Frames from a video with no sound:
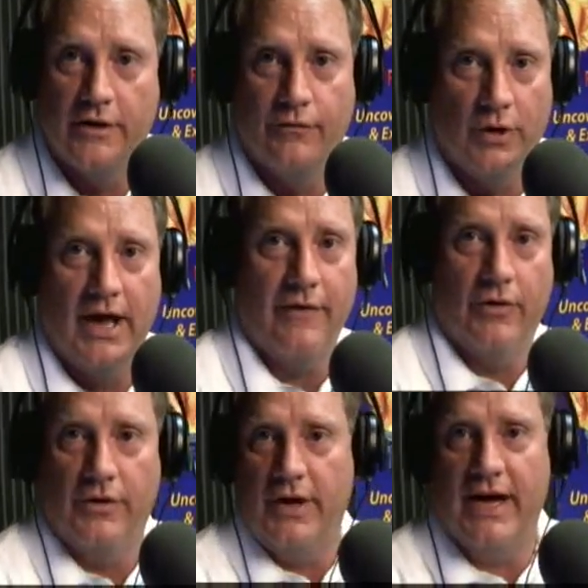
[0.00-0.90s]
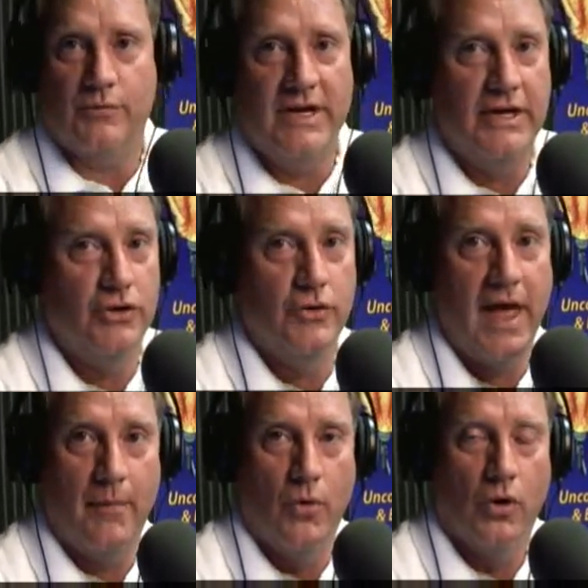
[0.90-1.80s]
of whatever. And yes, we need to
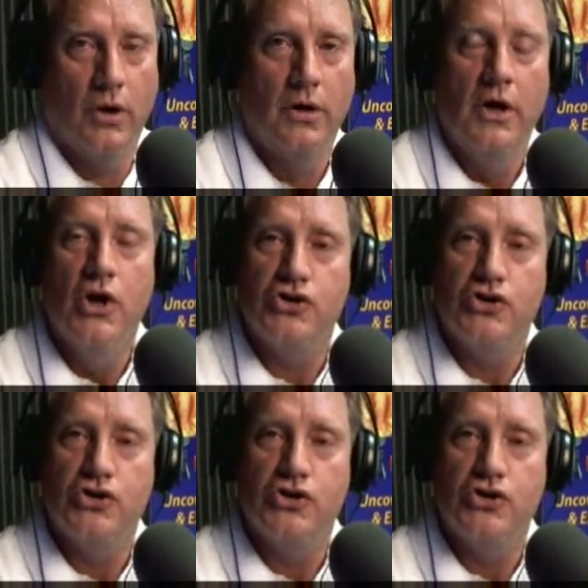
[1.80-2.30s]
do that more.